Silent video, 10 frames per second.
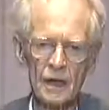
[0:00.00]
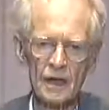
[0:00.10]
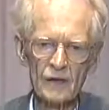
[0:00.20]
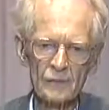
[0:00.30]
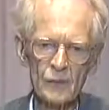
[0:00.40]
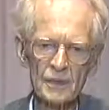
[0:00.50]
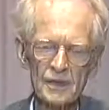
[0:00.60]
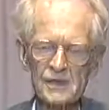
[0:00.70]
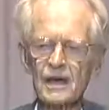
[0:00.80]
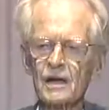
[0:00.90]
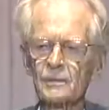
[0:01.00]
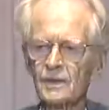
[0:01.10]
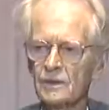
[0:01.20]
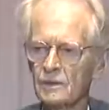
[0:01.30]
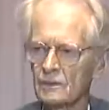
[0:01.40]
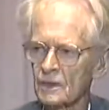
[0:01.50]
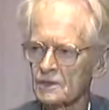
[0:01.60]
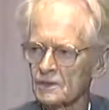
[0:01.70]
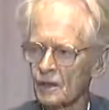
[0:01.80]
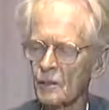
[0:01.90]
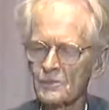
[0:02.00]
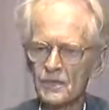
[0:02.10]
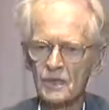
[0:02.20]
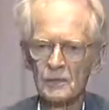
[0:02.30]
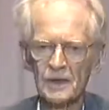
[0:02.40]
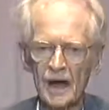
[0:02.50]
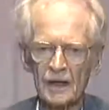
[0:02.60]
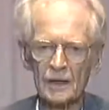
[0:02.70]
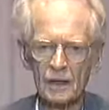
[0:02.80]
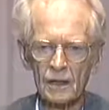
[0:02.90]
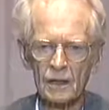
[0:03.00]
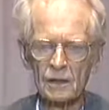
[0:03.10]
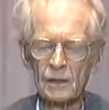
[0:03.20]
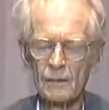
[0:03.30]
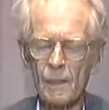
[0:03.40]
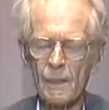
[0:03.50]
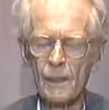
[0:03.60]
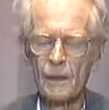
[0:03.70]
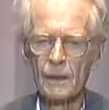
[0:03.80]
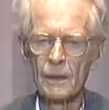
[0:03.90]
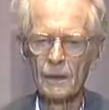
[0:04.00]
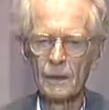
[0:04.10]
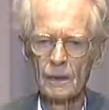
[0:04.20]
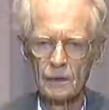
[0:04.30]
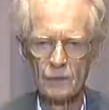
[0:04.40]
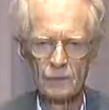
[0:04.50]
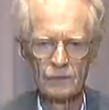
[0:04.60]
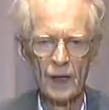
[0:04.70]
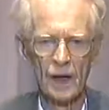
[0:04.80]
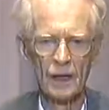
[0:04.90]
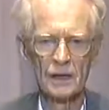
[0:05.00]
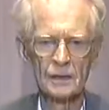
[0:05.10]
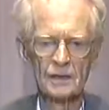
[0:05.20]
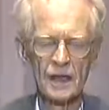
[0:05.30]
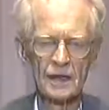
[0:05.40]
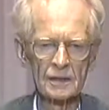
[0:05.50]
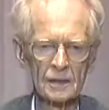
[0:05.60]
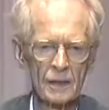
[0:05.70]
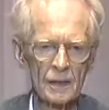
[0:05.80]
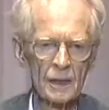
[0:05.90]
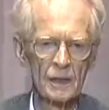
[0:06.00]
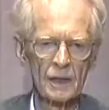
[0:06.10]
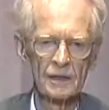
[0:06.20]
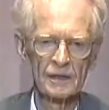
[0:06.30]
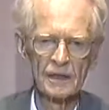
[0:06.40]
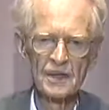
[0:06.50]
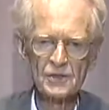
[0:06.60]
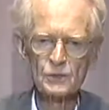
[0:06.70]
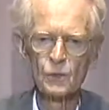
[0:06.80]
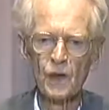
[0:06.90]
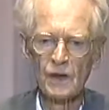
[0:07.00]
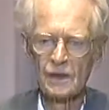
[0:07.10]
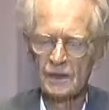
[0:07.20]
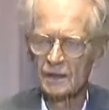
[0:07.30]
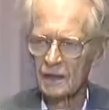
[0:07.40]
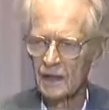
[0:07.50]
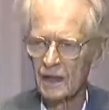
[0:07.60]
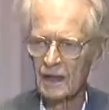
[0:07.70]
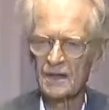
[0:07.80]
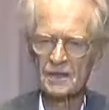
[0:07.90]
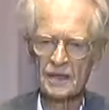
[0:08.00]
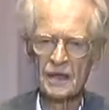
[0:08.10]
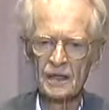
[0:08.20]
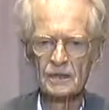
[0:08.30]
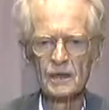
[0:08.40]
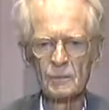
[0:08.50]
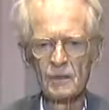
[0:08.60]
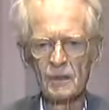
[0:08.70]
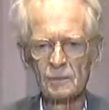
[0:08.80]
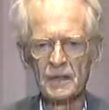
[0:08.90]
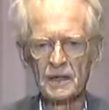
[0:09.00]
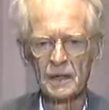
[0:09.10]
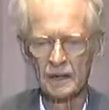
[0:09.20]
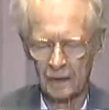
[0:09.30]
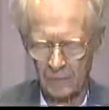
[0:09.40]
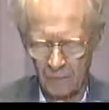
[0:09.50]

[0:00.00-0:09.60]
if you examine the terms in the vernacular, you find that each one has a double meaning.